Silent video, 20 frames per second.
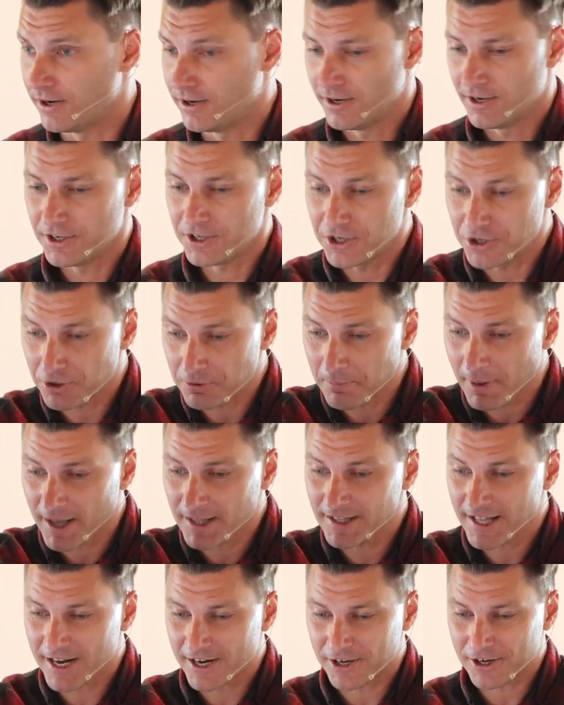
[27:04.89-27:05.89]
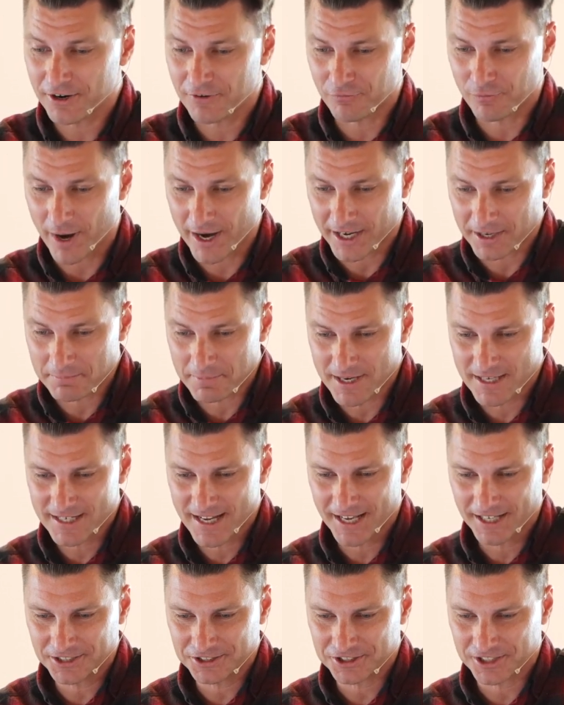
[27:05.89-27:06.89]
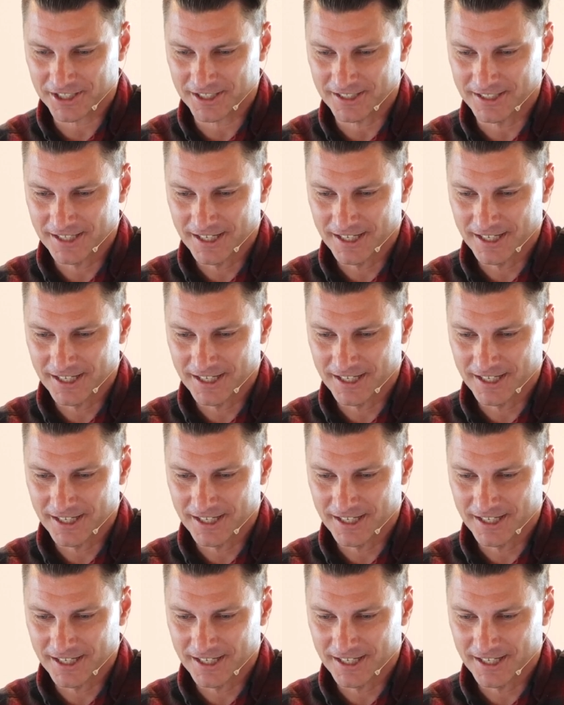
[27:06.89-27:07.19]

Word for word: You're my letter of recommendation.